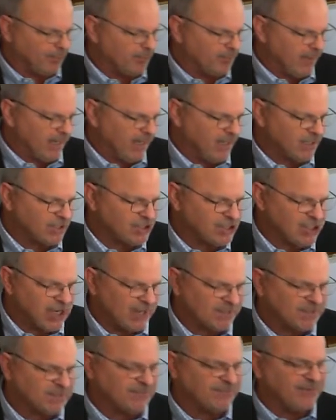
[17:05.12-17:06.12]
being
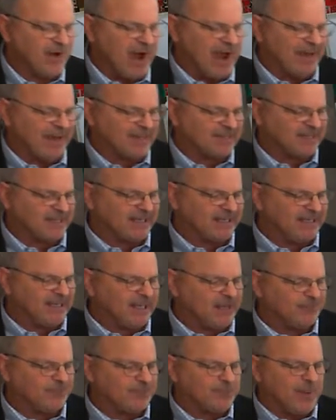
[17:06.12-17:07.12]
justified as a
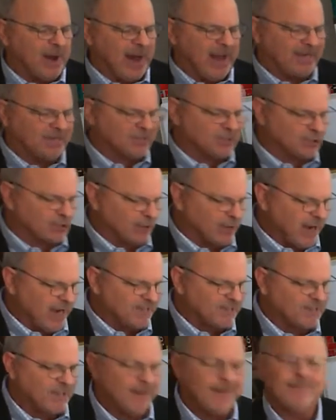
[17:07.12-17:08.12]
gift by his
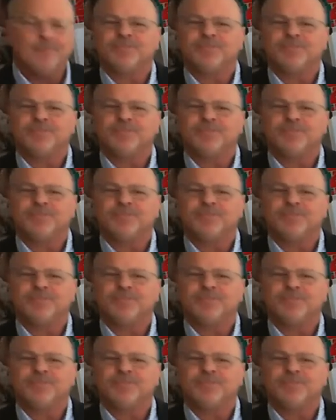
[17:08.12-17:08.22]
grace